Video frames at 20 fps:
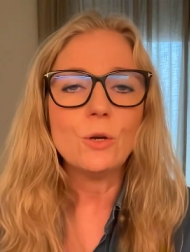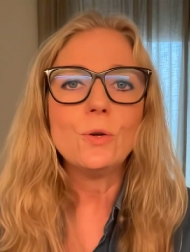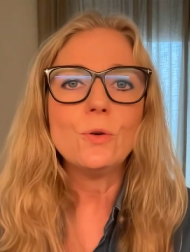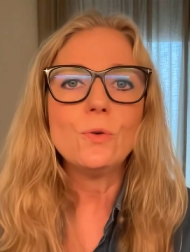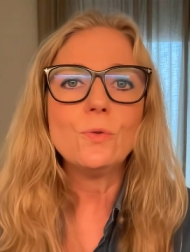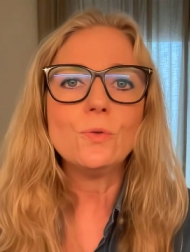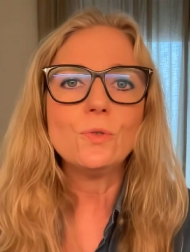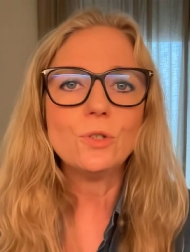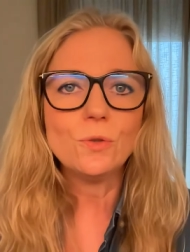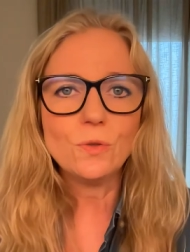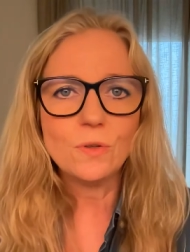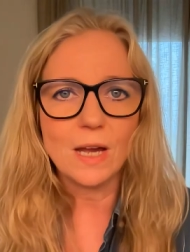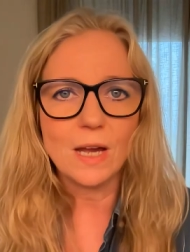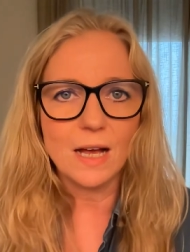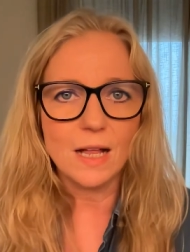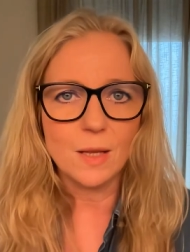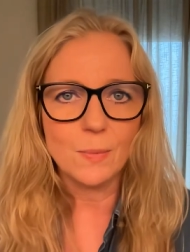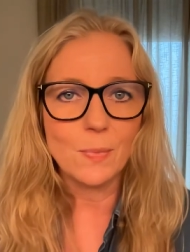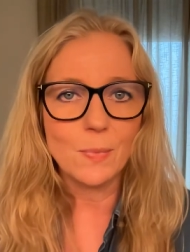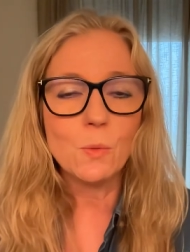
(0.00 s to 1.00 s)
Who do you
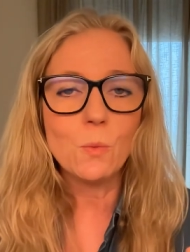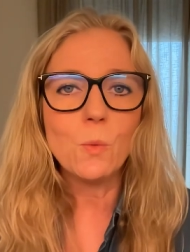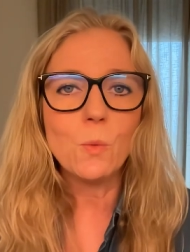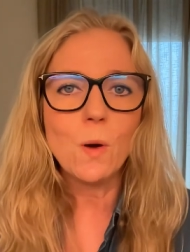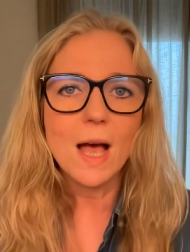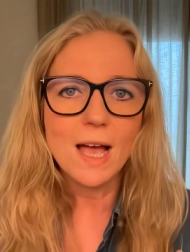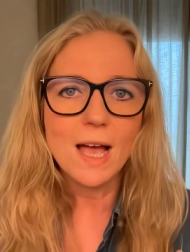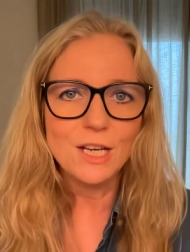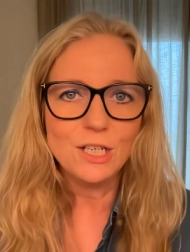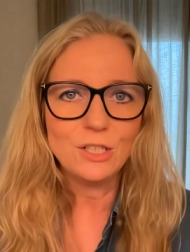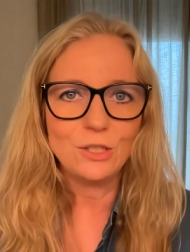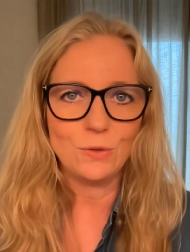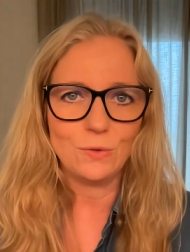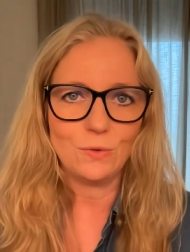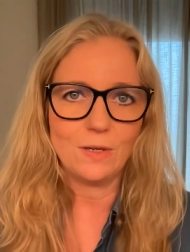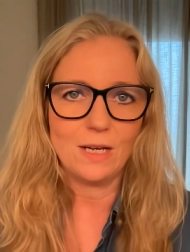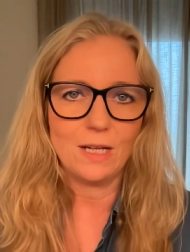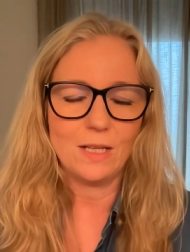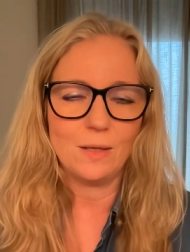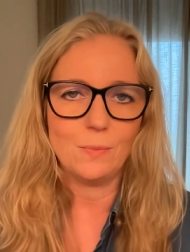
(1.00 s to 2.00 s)
help and why do
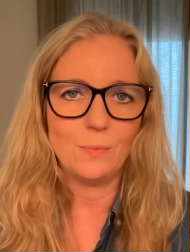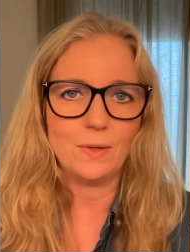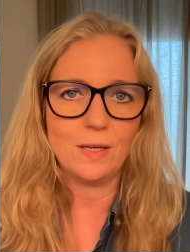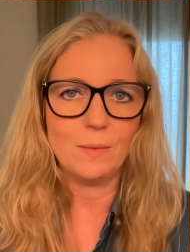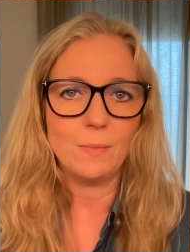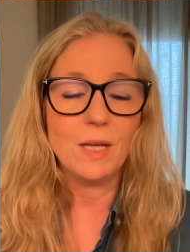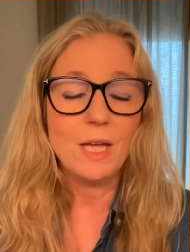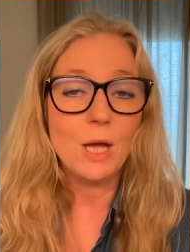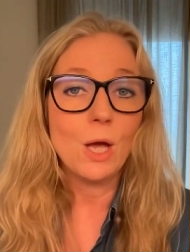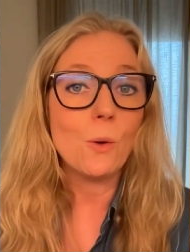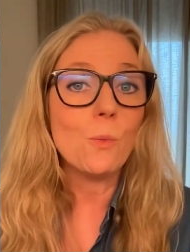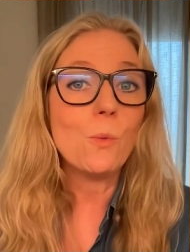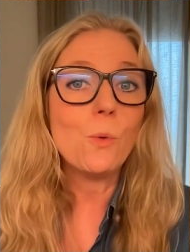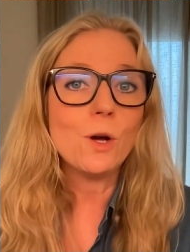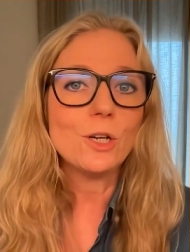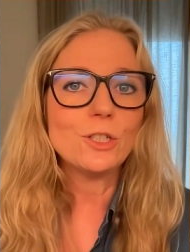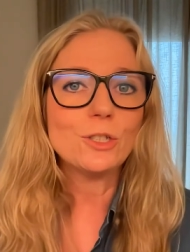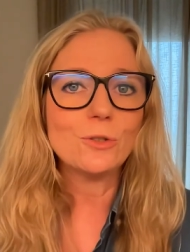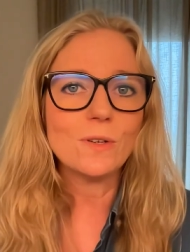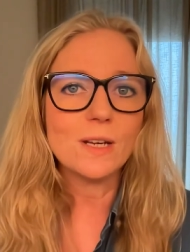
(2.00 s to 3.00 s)
you help them? And
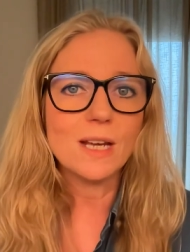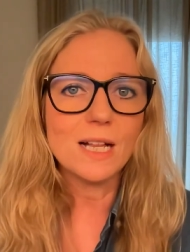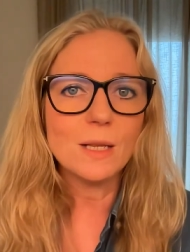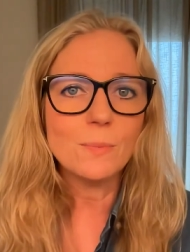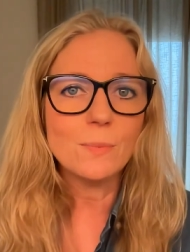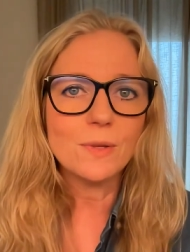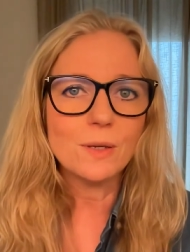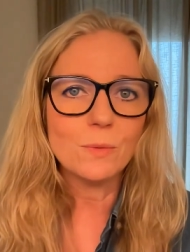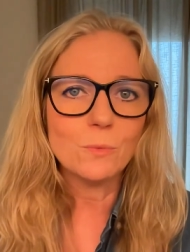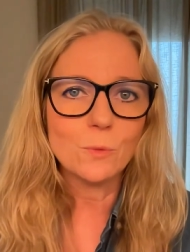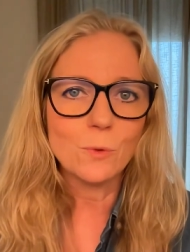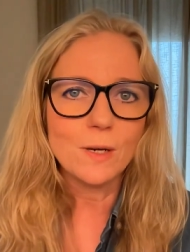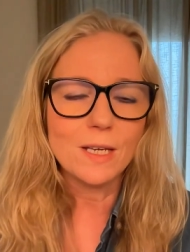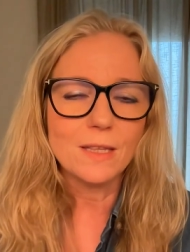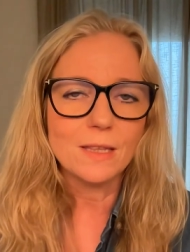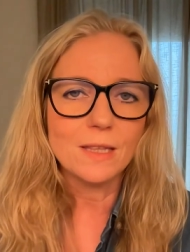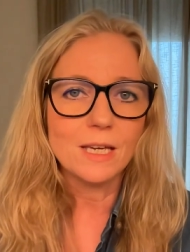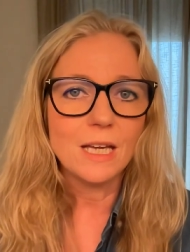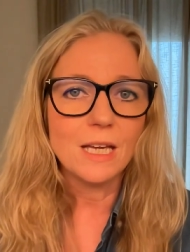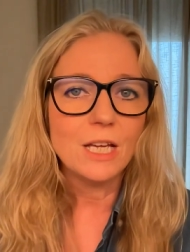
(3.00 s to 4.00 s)
what do you help them
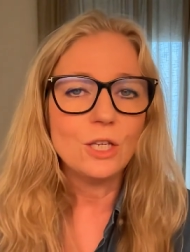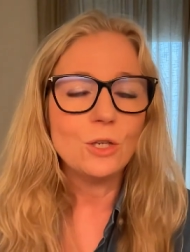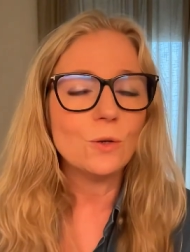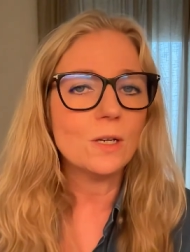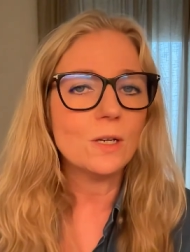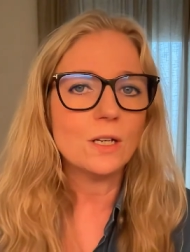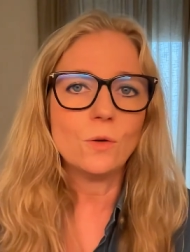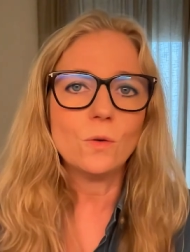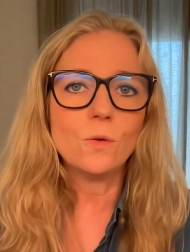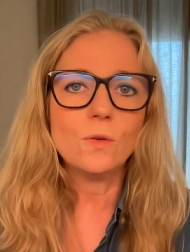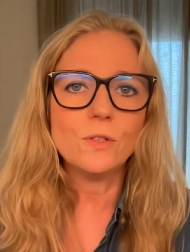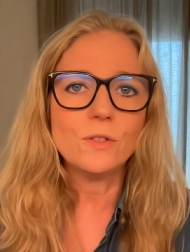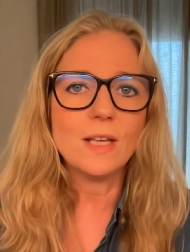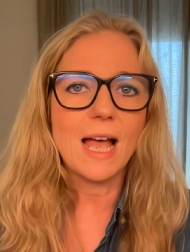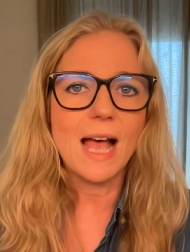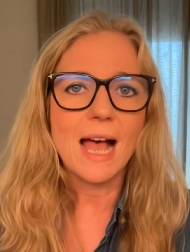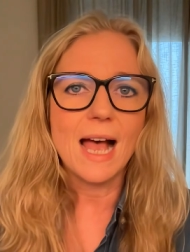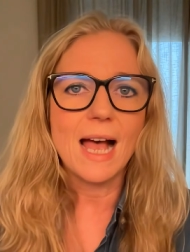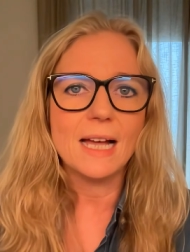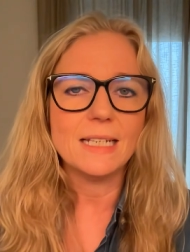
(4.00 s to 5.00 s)
with? You can
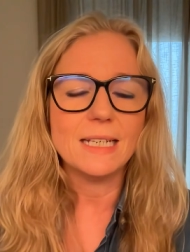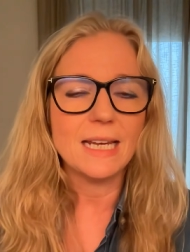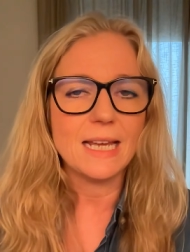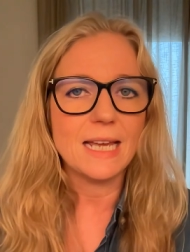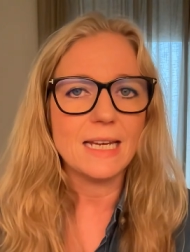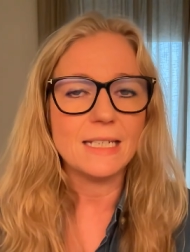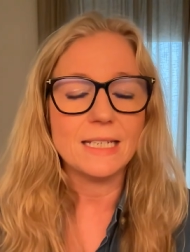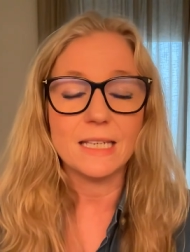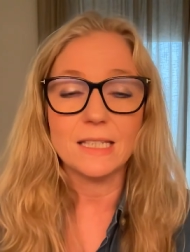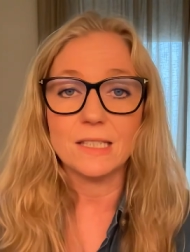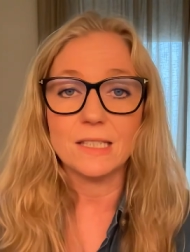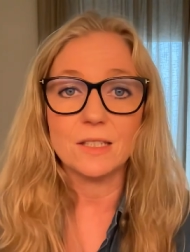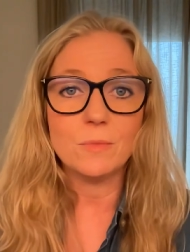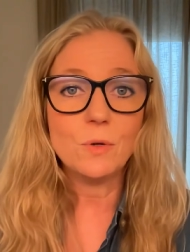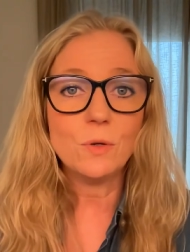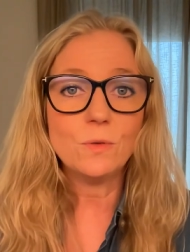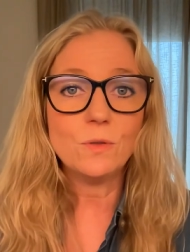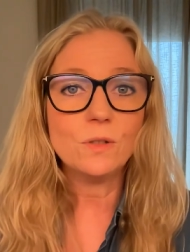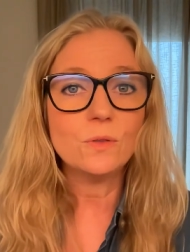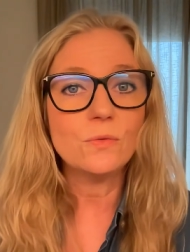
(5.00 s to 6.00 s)
also add a
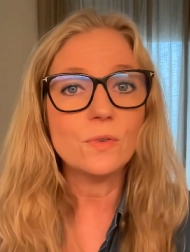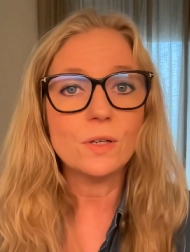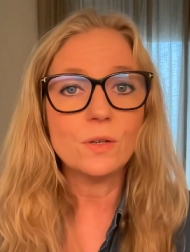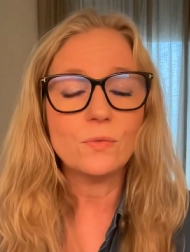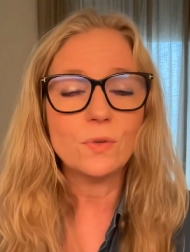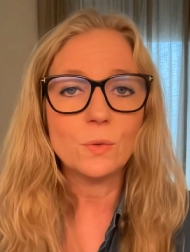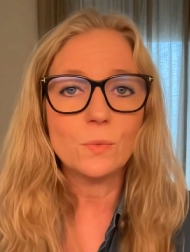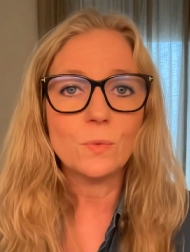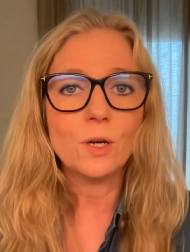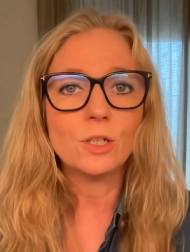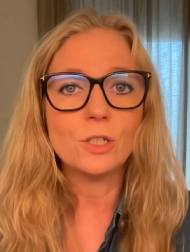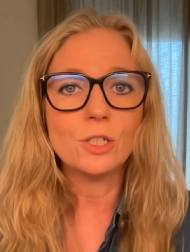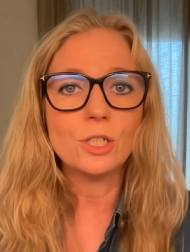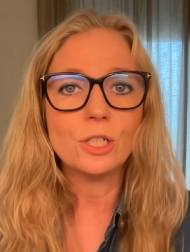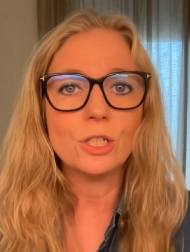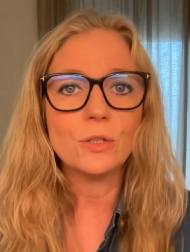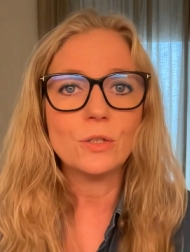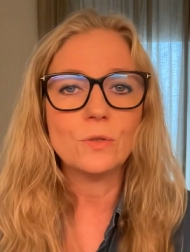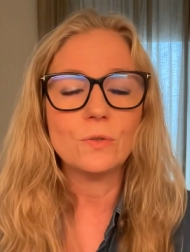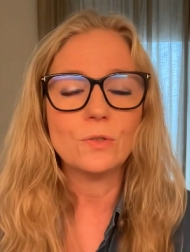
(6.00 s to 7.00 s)
testimonial if you
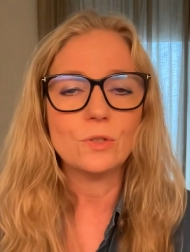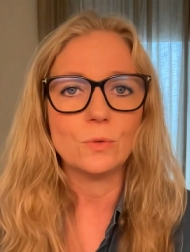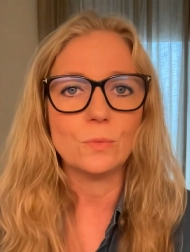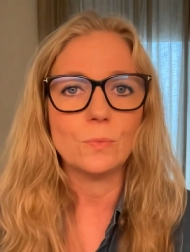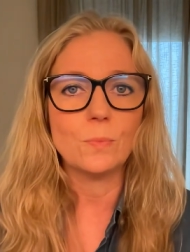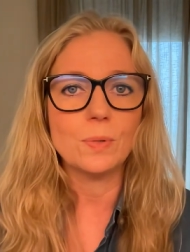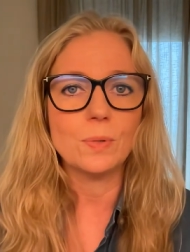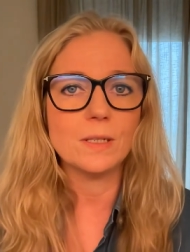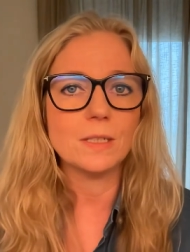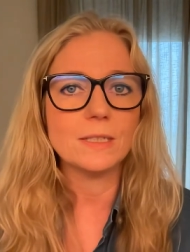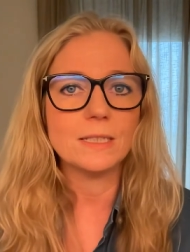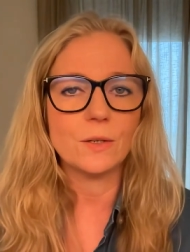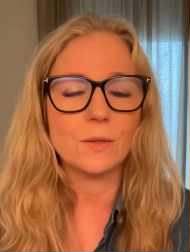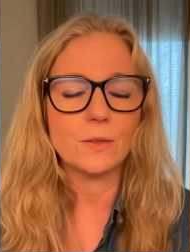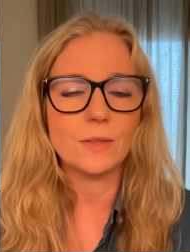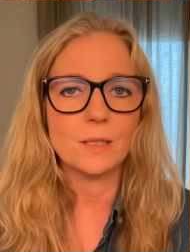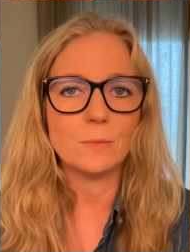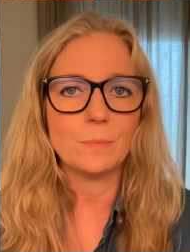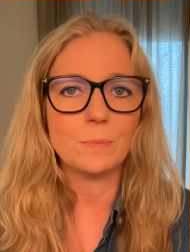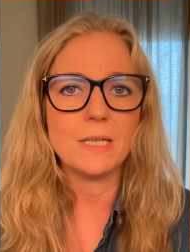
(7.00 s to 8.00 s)
want to build
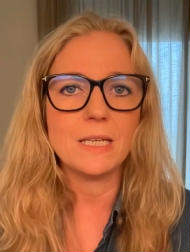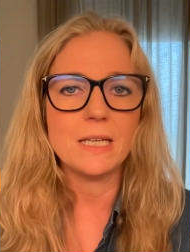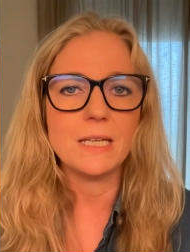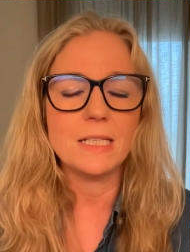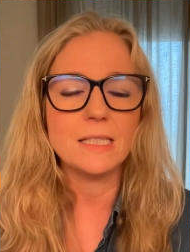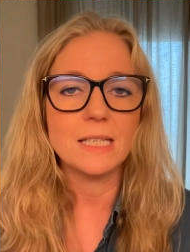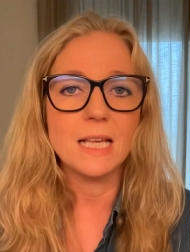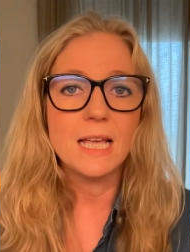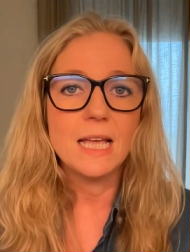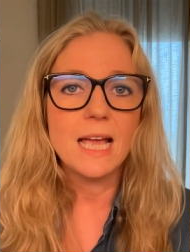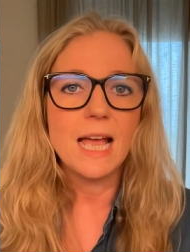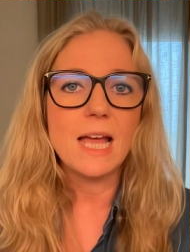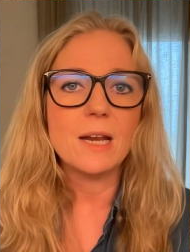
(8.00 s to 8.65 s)
out that piece